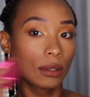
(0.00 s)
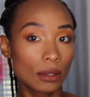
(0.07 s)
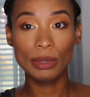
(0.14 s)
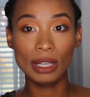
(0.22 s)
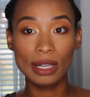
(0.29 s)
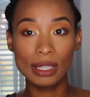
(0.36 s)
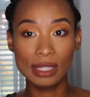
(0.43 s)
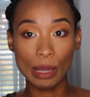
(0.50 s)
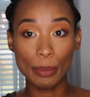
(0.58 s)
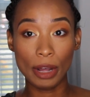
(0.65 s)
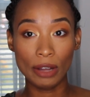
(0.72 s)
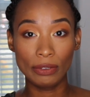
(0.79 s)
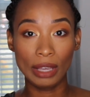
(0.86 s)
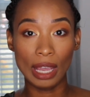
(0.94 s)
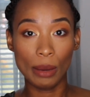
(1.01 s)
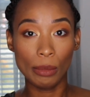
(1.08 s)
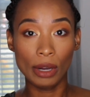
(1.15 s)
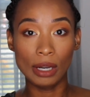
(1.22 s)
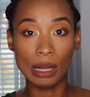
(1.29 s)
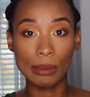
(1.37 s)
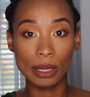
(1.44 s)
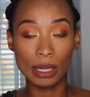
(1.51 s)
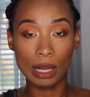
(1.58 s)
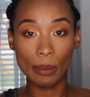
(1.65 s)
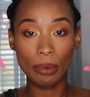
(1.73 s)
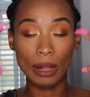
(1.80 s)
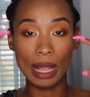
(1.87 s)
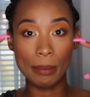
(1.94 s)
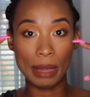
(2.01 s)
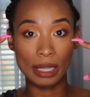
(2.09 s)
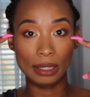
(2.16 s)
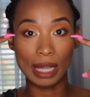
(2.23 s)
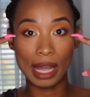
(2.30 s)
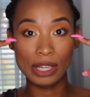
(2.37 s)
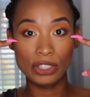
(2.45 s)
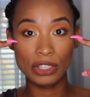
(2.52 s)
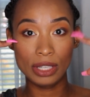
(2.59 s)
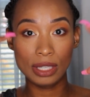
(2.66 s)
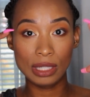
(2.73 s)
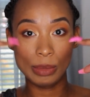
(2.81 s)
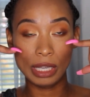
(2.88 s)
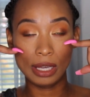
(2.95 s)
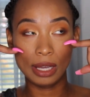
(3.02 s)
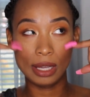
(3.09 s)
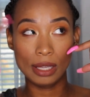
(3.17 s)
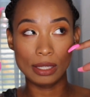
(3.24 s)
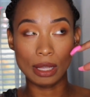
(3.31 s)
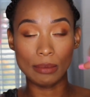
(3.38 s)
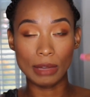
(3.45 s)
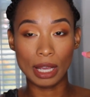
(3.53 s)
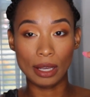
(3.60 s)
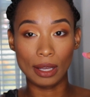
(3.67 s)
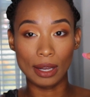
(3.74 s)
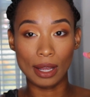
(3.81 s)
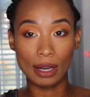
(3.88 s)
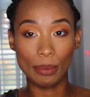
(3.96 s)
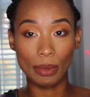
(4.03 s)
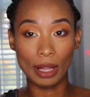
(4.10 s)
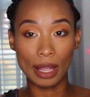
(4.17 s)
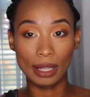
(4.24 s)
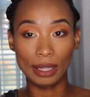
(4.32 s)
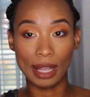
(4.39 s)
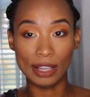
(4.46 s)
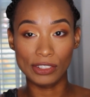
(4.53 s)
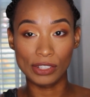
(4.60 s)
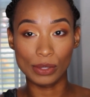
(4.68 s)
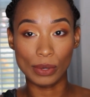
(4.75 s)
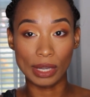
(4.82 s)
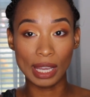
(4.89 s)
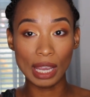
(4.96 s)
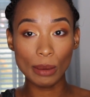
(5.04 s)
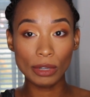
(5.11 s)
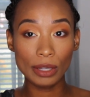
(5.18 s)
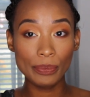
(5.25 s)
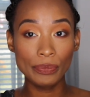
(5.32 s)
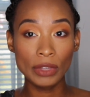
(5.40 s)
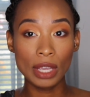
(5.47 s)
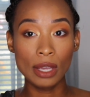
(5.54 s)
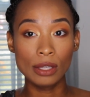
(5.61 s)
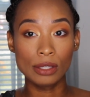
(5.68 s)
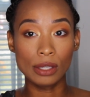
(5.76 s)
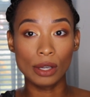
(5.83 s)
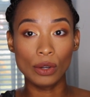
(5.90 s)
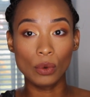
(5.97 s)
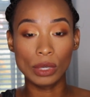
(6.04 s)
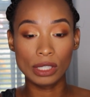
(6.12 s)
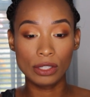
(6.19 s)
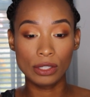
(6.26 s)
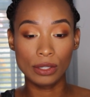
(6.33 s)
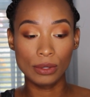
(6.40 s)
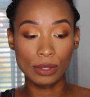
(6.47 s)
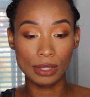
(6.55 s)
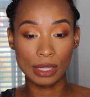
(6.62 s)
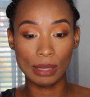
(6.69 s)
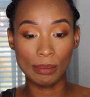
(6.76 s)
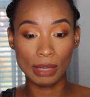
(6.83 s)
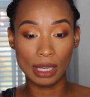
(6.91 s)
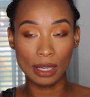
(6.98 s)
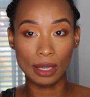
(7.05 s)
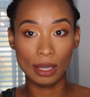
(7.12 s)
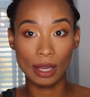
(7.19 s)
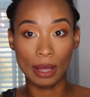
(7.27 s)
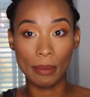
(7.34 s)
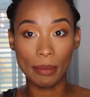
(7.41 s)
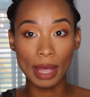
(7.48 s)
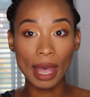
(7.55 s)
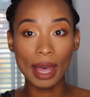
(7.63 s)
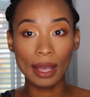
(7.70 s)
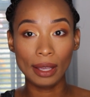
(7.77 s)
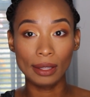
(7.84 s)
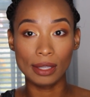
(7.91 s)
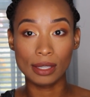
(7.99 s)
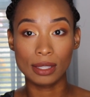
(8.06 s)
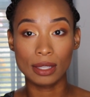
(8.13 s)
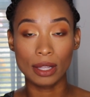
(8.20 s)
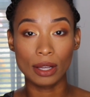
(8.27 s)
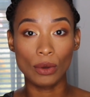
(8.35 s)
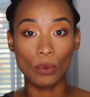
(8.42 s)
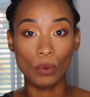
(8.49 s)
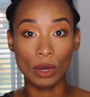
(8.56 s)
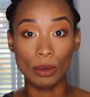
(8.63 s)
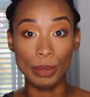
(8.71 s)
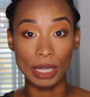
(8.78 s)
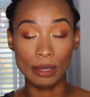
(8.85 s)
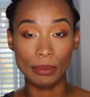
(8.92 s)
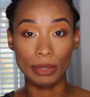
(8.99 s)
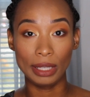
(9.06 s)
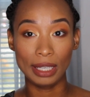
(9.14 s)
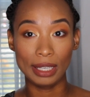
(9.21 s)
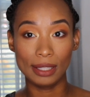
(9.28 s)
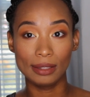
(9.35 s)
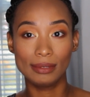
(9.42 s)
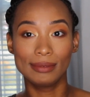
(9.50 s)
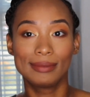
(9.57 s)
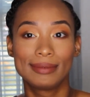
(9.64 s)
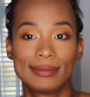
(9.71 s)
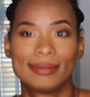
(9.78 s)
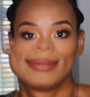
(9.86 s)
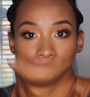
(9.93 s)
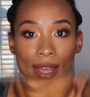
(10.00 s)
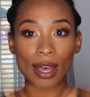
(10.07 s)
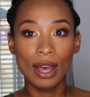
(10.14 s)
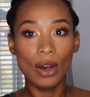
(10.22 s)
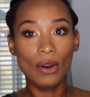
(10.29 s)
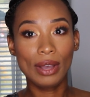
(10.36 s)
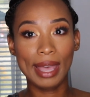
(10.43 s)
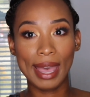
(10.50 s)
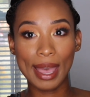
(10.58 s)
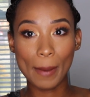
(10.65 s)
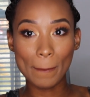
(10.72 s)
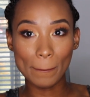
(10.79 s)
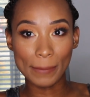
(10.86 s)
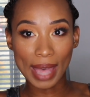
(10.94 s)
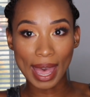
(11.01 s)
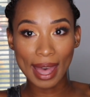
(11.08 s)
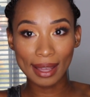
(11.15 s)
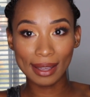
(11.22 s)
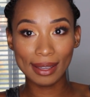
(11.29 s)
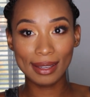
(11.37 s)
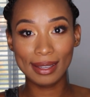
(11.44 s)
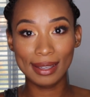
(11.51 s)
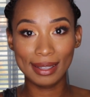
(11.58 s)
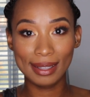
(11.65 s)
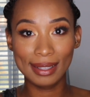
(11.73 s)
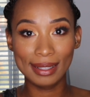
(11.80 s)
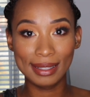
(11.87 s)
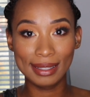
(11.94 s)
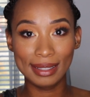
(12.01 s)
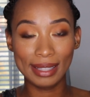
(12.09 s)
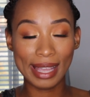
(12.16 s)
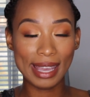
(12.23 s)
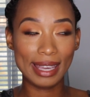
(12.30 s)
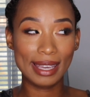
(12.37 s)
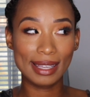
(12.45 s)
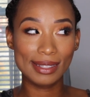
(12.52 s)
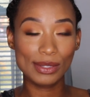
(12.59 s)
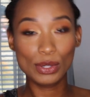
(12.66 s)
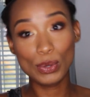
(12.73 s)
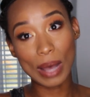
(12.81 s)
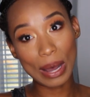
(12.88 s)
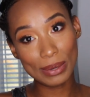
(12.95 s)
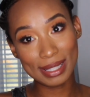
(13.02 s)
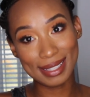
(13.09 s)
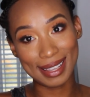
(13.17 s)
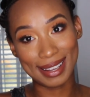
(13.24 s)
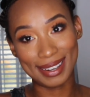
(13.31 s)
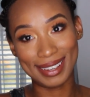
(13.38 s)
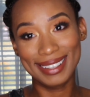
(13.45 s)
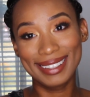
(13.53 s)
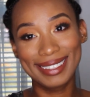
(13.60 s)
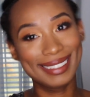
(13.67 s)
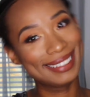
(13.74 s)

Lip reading: I'm going to step off camera and I'm going to apply my lashes because I'm not good at applying lashes on camera. So once you see me come back, this look will be completed. Okay, I'm back like 2 hours later.